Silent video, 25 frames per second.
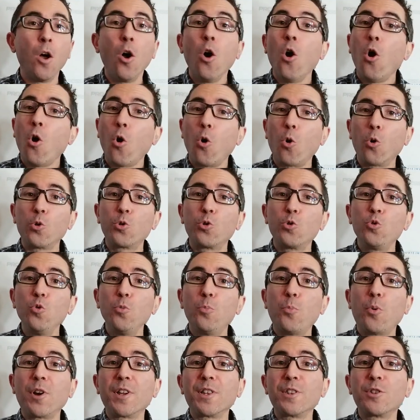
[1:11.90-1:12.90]
or
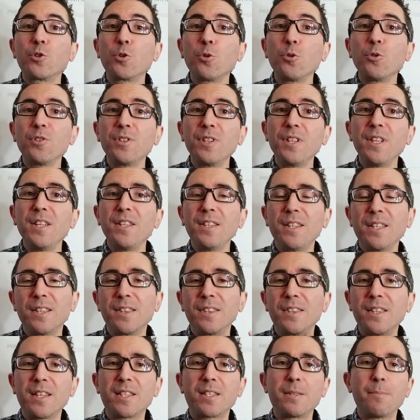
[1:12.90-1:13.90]
2.13 in
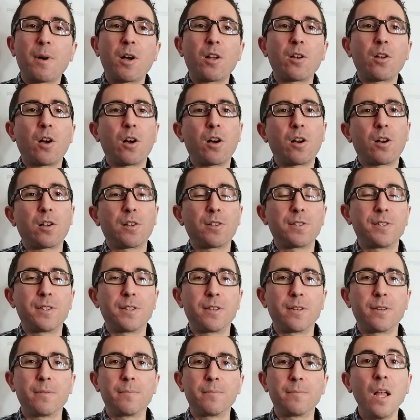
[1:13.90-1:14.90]
decimal
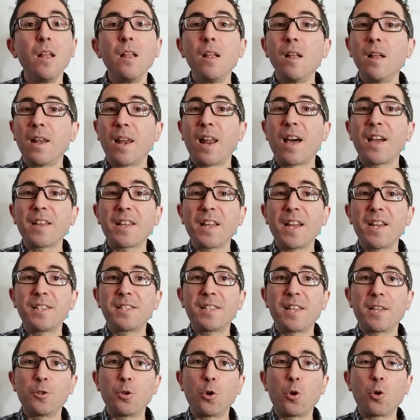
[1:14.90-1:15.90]
odds. Like I
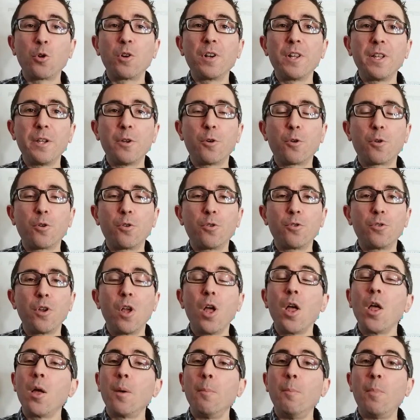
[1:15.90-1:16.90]
said earlier,
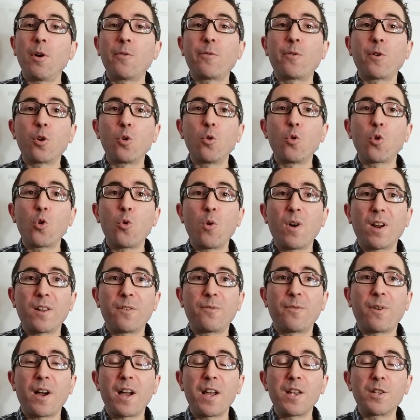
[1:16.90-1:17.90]
Buffalo
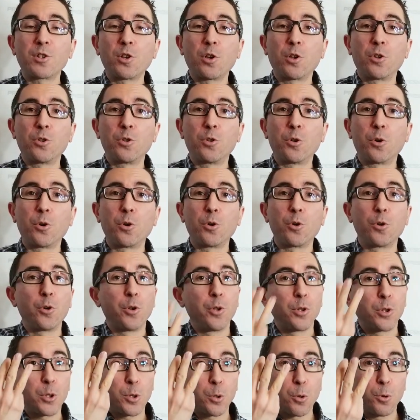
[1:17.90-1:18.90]
qualifies under
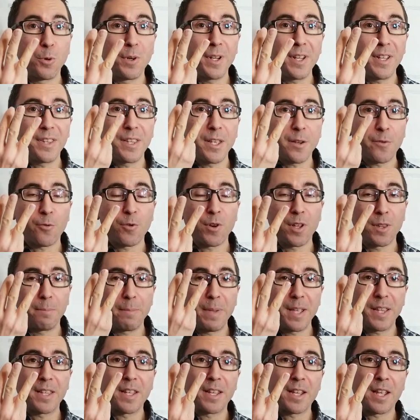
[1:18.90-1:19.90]
three different
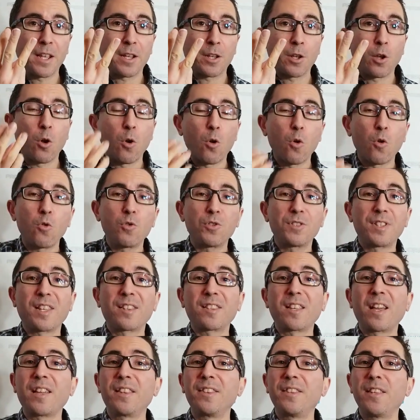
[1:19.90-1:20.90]
betting angles that
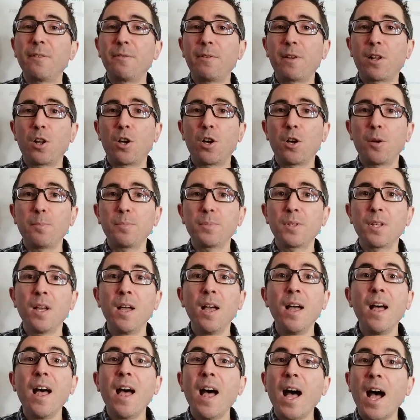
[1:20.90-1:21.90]
I developed
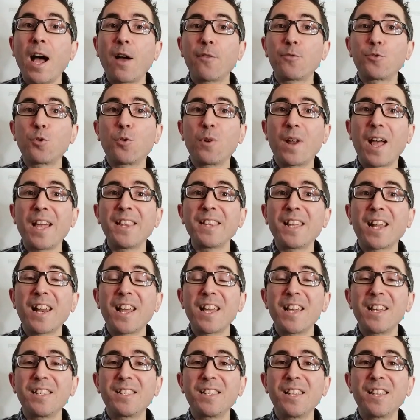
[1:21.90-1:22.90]
after
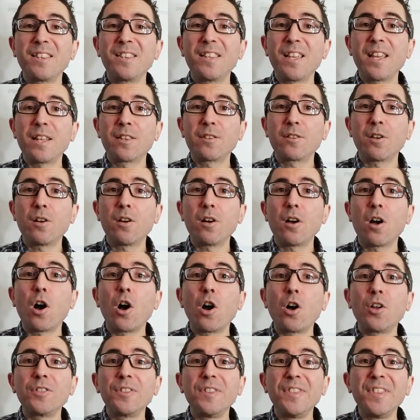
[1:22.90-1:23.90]
analyzing data
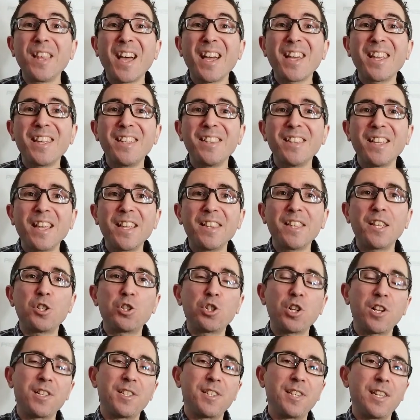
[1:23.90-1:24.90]
on 9
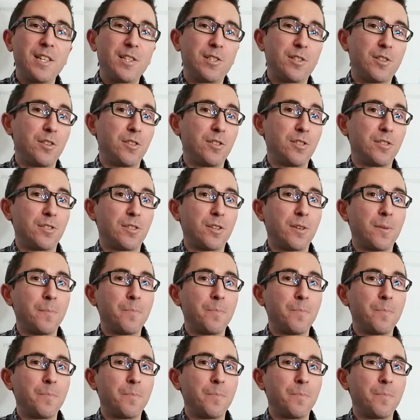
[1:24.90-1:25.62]
NHL seasons.